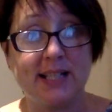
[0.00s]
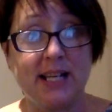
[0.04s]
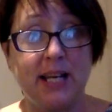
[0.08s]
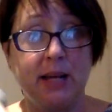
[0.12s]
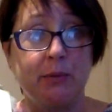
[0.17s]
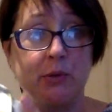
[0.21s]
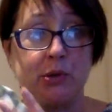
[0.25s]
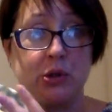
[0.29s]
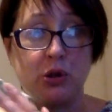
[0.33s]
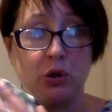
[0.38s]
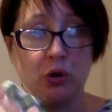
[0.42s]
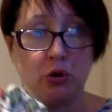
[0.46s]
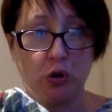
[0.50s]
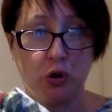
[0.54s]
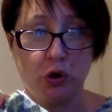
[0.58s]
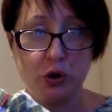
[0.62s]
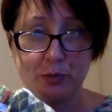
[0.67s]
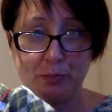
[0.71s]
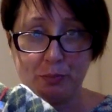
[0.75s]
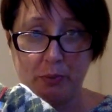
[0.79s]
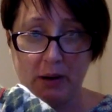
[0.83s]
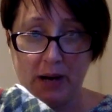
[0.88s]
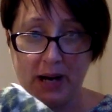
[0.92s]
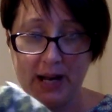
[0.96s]
it was a
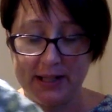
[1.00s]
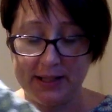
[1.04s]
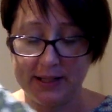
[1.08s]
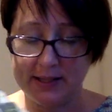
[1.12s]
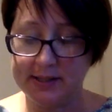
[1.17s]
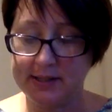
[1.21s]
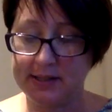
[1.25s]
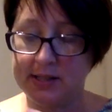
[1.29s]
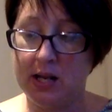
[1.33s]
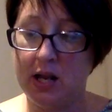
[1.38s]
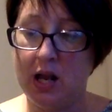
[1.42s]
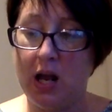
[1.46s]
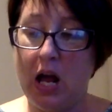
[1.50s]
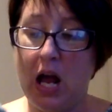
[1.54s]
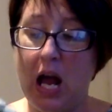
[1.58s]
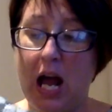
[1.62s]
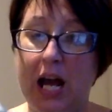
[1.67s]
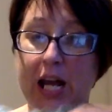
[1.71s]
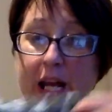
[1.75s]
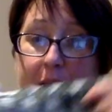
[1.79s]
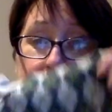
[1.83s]
good brand, and